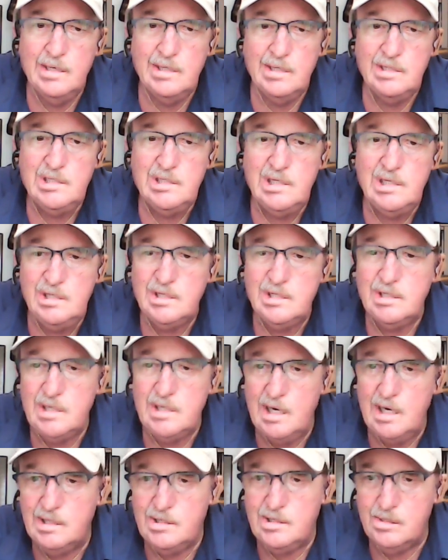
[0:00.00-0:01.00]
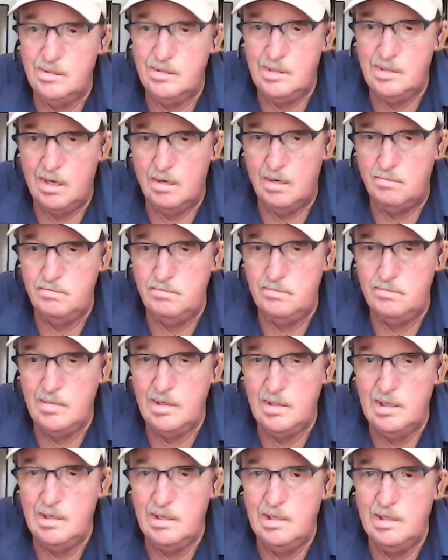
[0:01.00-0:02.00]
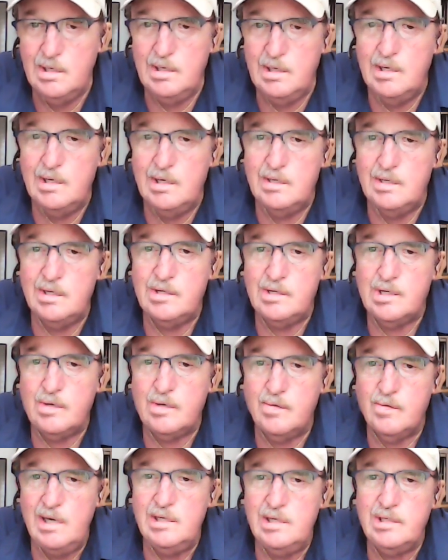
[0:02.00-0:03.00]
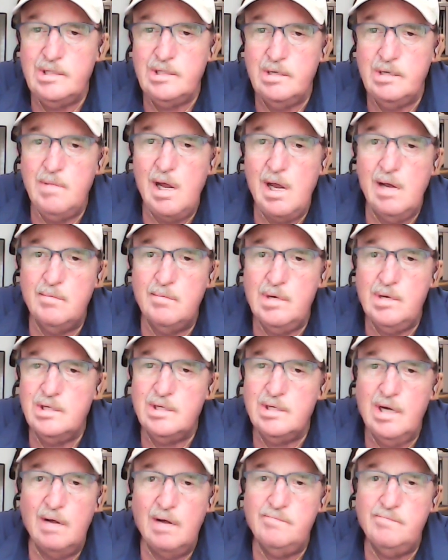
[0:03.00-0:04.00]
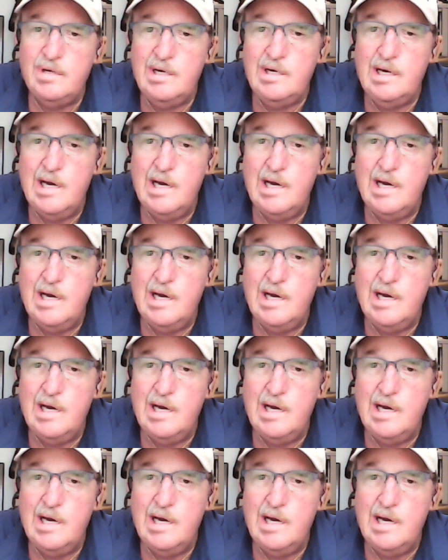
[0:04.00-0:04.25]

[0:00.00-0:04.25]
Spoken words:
Jesus answered them that the greatest commandment is love